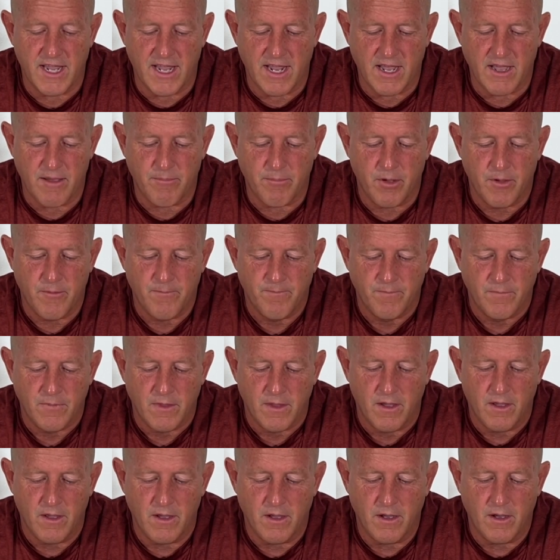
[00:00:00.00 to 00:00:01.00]
amp
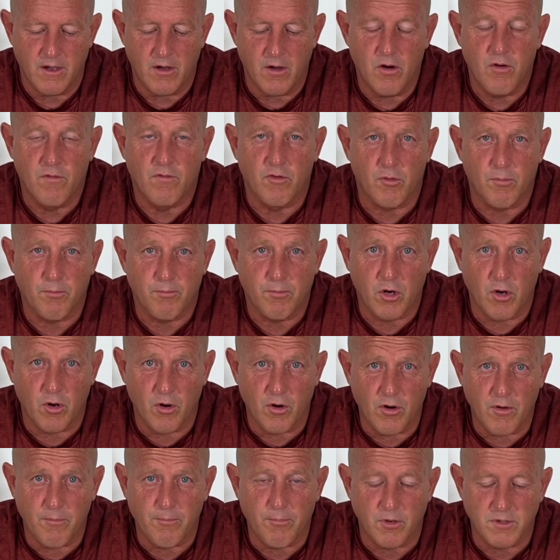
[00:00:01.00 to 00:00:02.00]
over
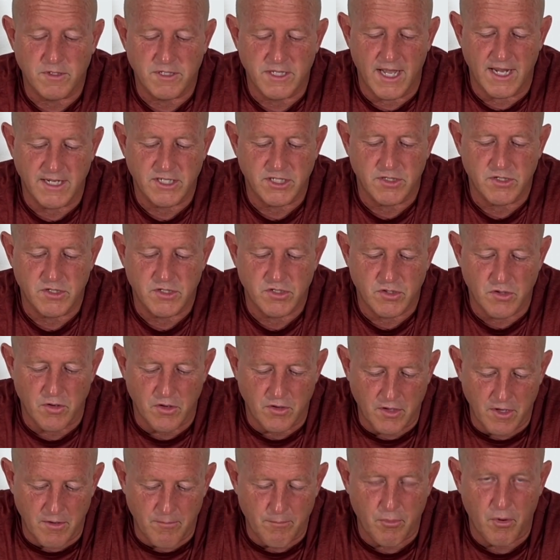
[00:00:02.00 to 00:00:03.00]
current protection
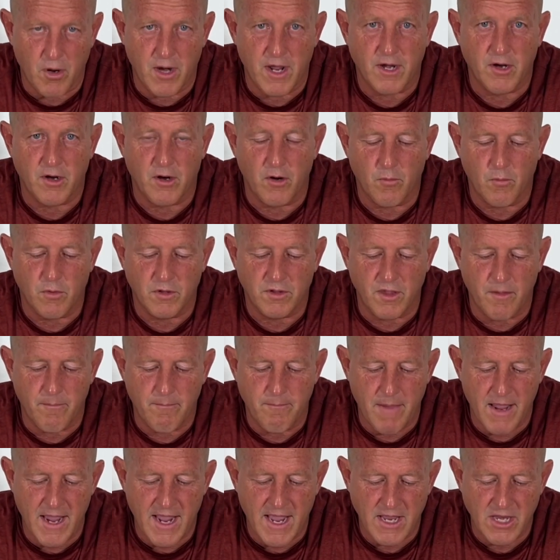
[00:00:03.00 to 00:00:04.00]
circuit breaker with the
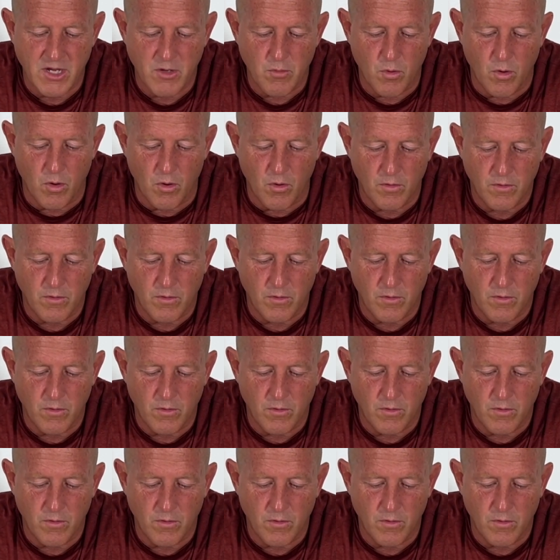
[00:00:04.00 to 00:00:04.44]
manual